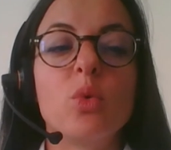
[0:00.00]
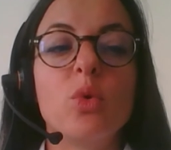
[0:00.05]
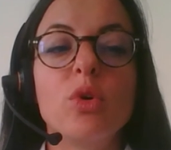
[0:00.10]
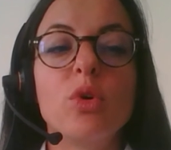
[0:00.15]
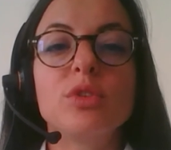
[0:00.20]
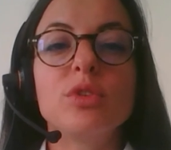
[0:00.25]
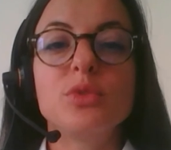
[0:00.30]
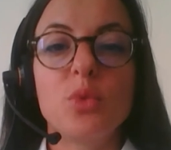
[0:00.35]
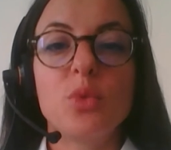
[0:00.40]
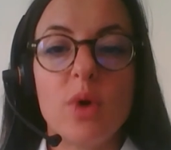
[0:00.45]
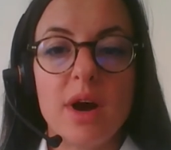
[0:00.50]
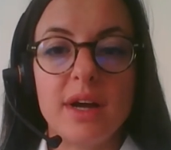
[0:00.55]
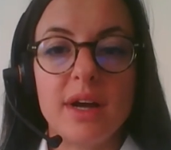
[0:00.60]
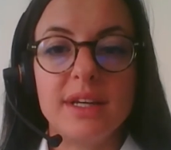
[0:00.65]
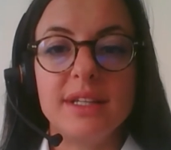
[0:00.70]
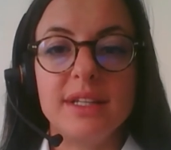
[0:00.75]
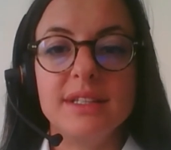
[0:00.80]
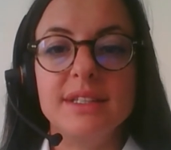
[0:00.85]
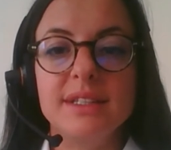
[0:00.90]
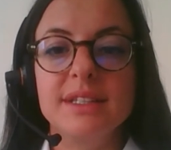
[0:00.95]

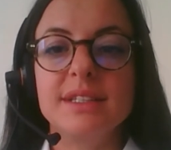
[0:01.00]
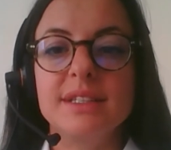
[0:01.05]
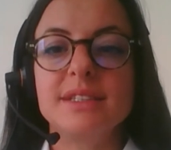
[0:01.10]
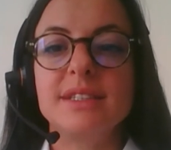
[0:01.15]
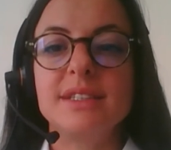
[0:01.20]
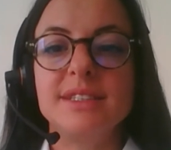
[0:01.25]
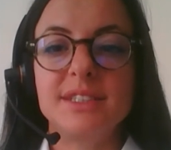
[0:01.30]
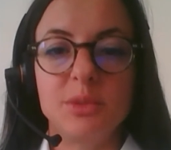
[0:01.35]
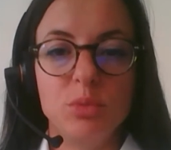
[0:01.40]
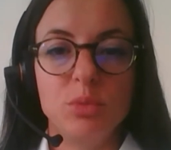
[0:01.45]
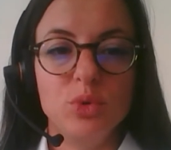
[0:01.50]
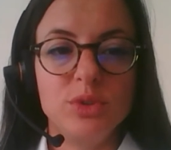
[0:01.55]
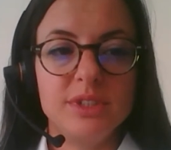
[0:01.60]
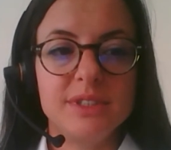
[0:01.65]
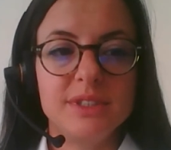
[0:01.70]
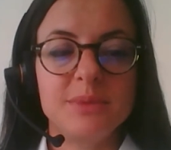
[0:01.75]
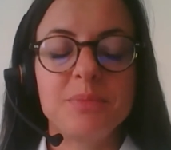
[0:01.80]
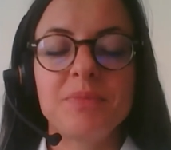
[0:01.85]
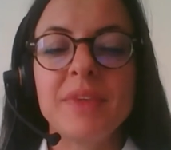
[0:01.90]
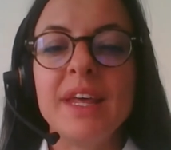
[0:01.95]
worldwide
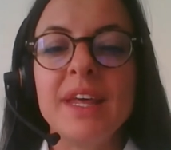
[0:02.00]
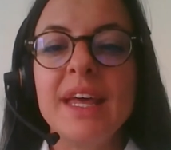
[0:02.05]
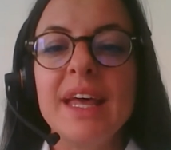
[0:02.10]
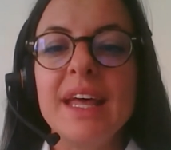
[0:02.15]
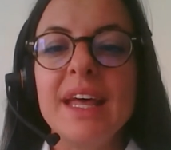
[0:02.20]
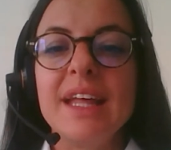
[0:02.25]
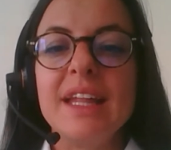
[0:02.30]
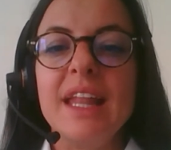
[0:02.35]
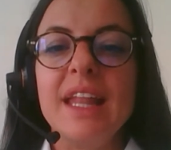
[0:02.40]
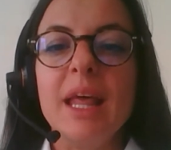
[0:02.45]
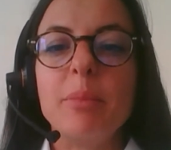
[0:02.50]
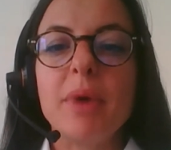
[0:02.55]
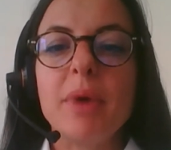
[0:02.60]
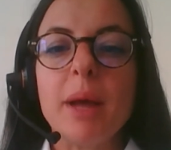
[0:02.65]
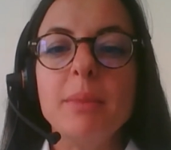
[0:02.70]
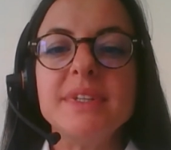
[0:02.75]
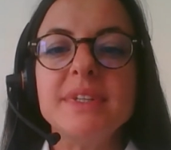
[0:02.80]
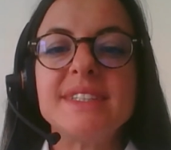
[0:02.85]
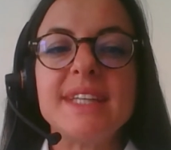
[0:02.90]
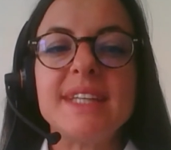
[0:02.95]
distributed. The
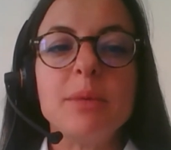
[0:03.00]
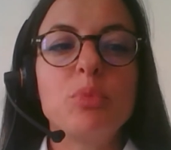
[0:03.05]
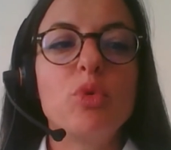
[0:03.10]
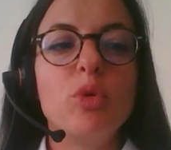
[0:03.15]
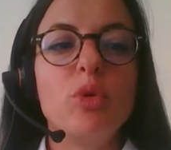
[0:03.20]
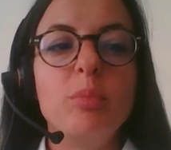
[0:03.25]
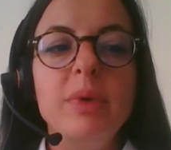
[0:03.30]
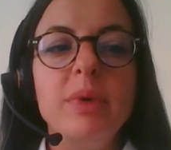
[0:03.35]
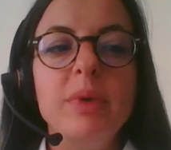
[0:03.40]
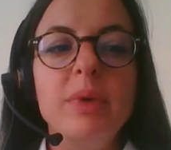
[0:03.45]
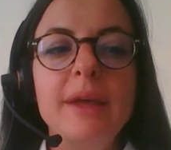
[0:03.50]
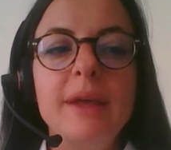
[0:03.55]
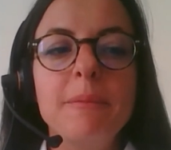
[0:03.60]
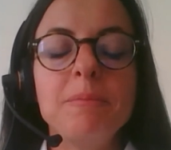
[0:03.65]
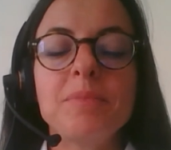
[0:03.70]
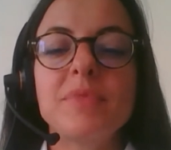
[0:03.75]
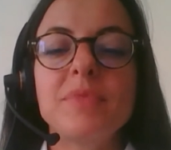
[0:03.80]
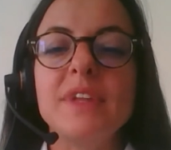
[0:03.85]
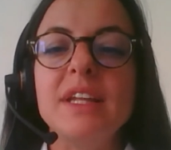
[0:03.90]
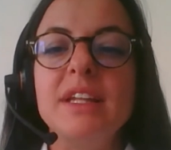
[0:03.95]
upcoming step will be
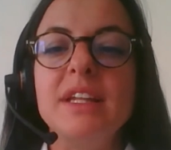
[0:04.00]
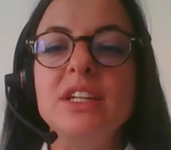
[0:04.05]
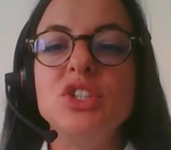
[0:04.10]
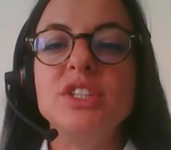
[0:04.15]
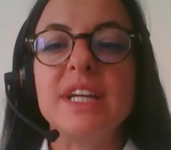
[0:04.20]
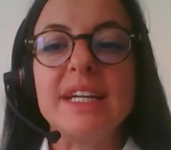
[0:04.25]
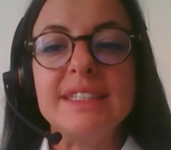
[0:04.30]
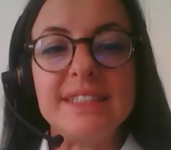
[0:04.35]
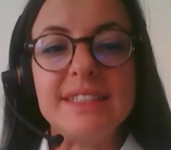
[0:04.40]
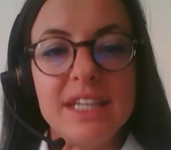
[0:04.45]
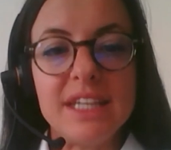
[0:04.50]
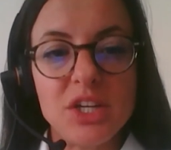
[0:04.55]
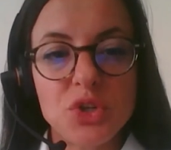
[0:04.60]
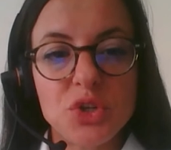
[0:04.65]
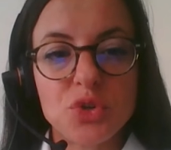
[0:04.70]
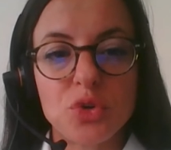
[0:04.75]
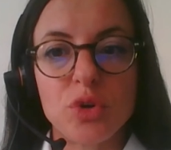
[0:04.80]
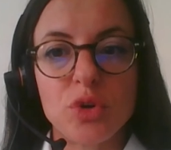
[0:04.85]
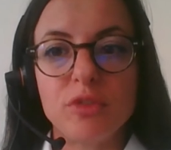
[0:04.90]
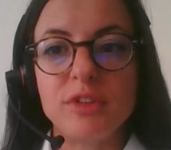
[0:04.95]
the
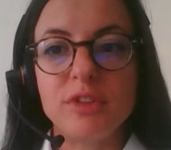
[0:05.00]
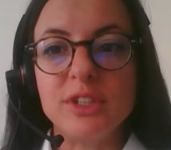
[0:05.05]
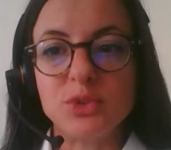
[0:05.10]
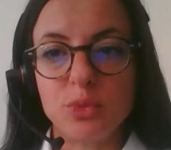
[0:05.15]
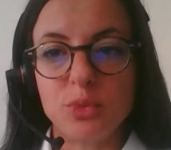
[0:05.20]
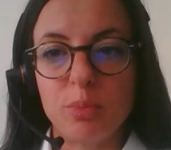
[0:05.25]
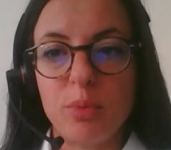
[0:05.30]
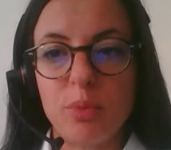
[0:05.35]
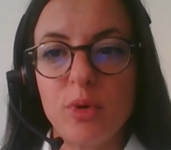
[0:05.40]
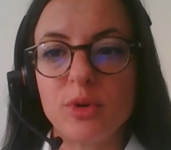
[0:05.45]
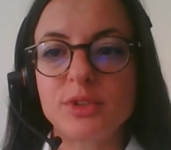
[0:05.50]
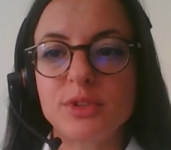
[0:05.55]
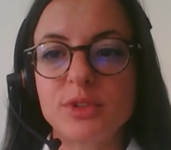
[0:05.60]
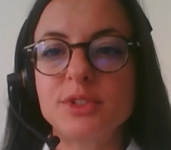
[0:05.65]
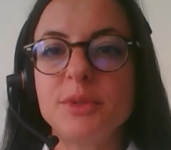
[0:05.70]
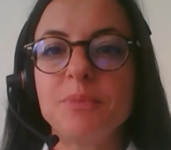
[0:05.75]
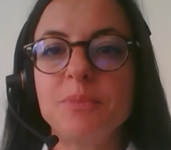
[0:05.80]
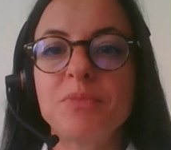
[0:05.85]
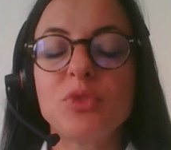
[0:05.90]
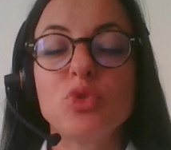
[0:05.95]
digitalization of the support
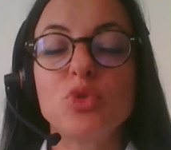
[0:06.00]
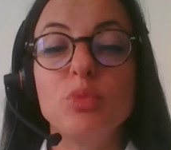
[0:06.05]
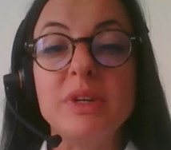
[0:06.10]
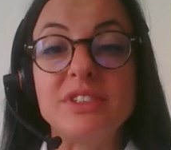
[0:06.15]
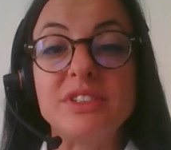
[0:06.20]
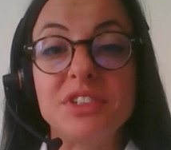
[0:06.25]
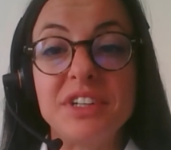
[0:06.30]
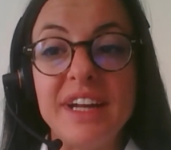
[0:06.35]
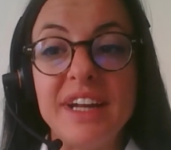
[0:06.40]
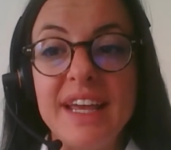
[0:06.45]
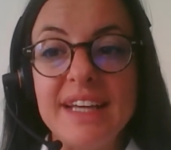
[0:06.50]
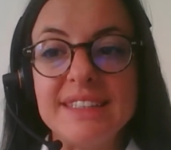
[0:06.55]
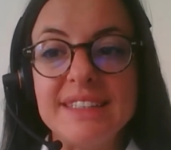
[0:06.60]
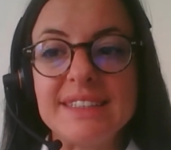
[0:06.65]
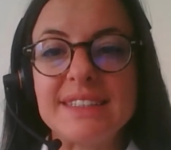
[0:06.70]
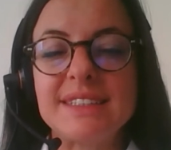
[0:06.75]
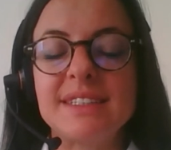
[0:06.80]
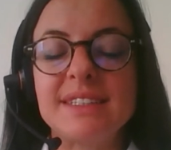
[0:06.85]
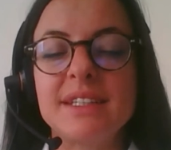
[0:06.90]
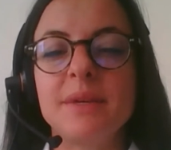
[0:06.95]
to better
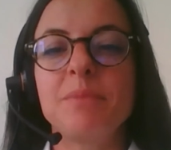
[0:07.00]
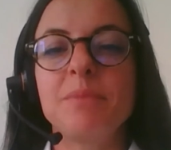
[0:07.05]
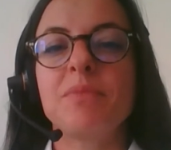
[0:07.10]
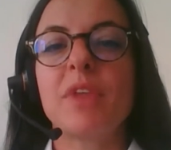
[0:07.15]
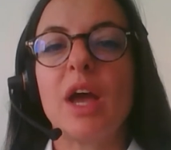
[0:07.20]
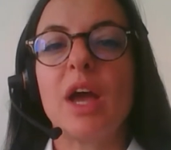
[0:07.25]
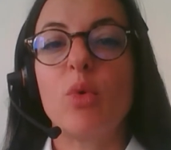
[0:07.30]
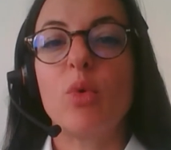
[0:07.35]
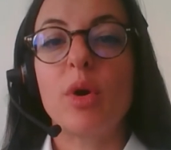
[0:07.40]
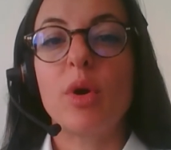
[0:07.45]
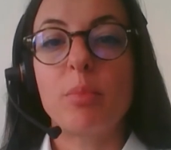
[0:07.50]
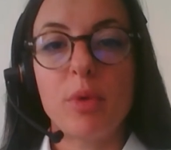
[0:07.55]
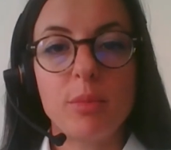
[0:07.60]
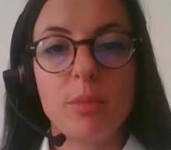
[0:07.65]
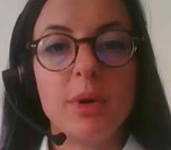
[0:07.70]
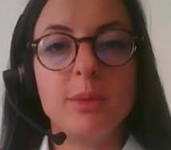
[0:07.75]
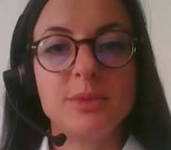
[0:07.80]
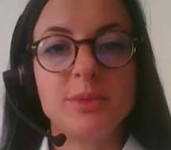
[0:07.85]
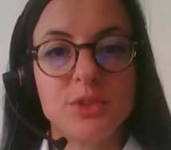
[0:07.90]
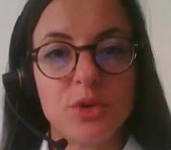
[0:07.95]
enhance our
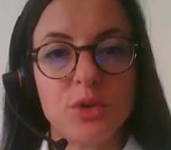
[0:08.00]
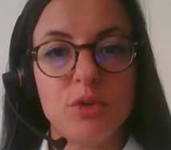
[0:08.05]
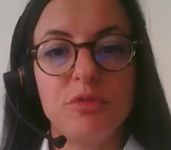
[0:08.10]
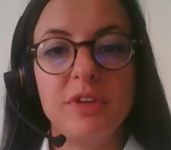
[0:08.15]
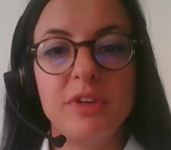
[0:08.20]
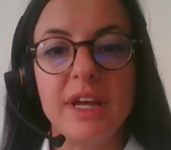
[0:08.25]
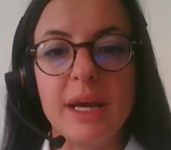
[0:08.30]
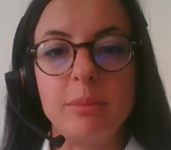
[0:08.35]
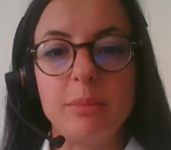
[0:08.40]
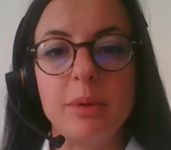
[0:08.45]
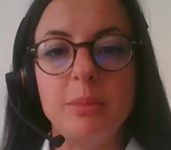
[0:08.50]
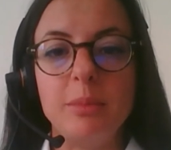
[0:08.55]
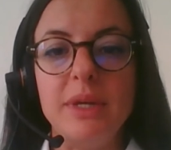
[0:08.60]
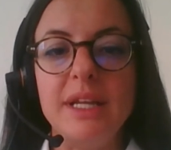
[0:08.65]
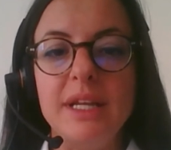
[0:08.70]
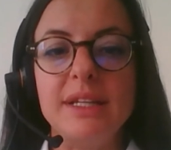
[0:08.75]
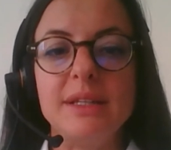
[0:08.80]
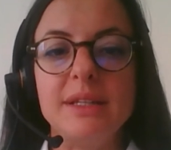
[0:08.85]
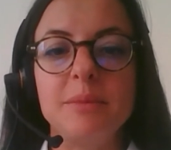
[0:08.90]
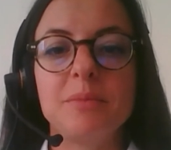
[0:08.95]
problem-solving
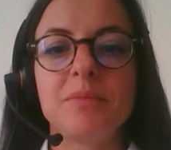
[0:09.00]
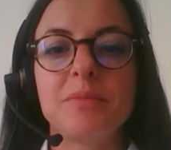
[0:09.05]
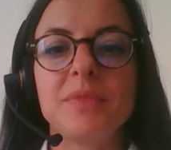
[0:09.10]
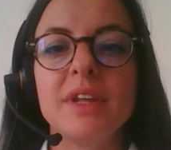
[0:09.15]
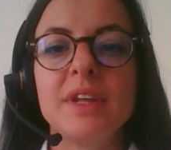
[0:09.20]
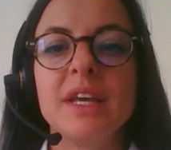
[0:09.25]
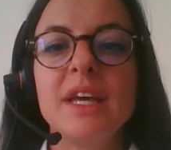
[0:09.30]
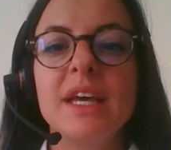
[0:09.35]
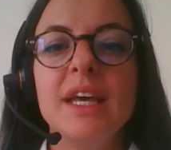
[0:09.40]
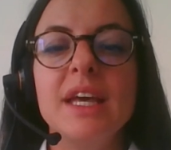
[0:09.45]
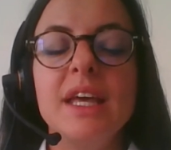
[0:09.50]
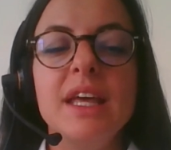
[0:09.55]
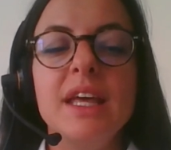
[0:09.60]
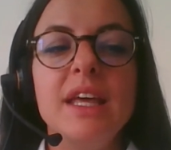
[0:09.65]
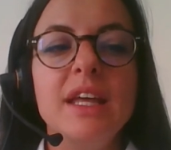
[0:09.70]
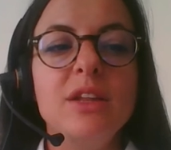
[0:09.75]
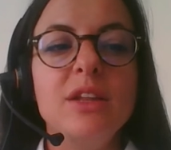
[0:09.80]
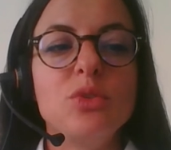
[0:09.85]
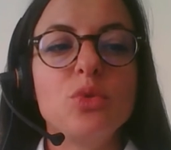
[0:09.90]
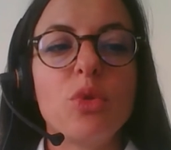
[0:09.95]
capability.
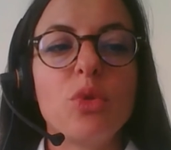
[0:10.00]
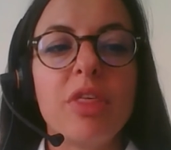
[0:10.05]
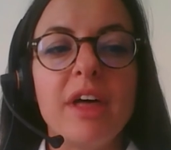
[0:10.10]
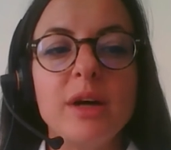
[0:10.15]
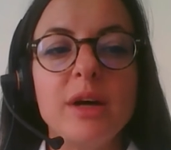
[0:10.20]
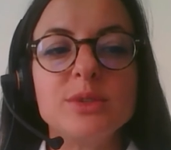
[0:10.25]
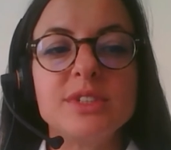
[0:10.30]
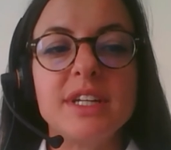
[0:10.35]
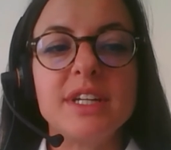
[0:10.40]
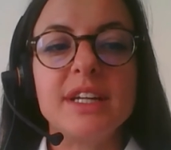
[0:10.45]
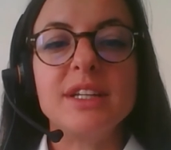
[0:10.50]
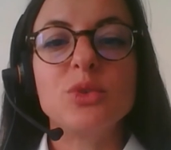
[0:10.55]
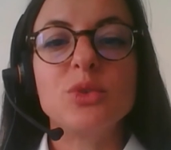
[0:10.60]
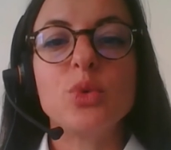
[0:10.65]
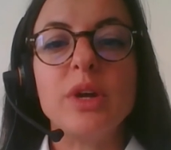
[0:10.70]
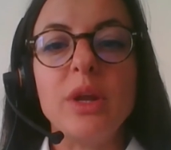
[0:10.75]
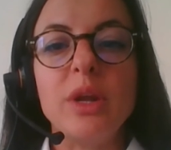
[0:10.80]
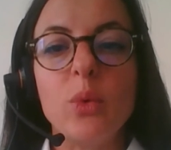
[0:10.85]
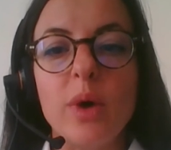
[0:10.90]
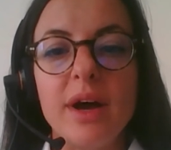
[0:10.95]
In
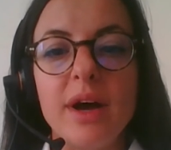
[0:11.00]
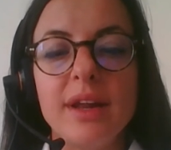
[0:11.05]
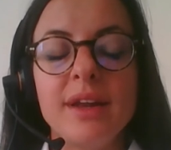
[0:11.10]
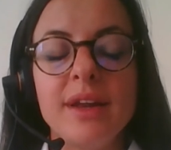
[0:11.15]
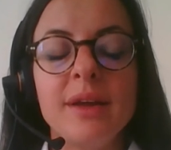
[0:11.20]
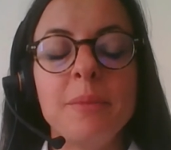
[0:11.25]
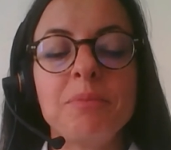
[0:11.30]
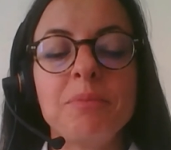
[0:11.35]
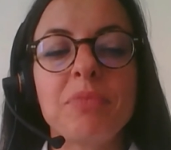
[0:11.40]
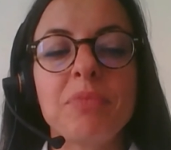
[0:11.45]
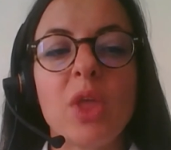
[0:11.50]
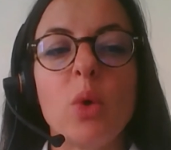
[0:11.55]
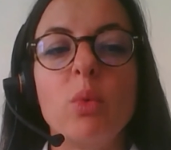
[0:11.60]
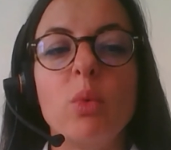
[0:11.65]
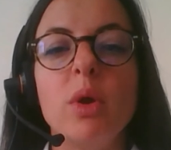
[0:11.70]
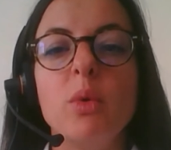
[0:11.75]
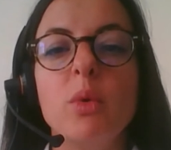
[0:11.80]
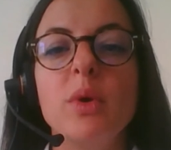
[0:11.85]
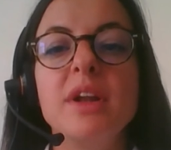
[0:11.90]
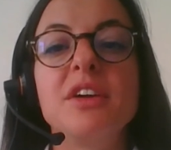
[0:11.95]
2021,
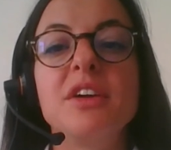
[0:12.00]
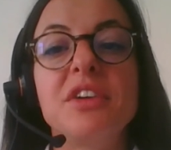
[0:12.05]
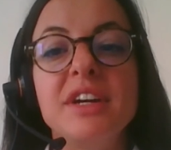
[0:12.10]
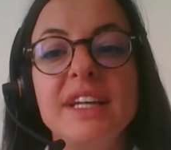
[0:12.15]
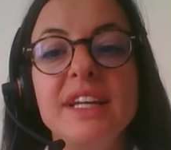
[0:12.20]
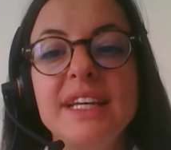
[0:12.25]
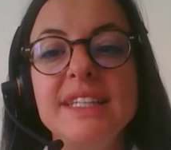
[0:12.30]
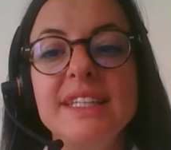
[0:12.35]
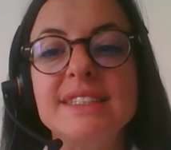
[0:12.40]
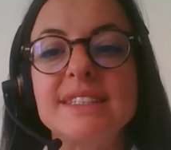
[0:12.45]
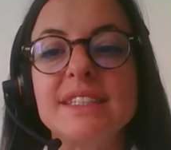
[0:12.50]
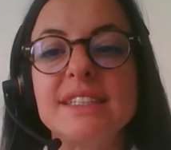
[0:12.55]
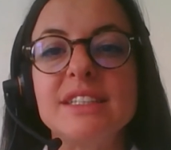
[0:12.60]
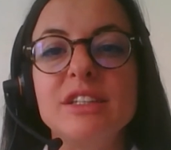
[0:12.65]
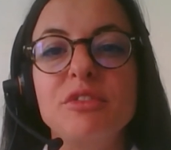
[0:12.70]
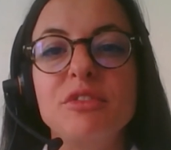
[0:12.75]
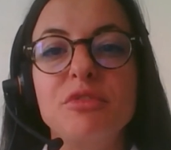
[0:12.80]
we will release the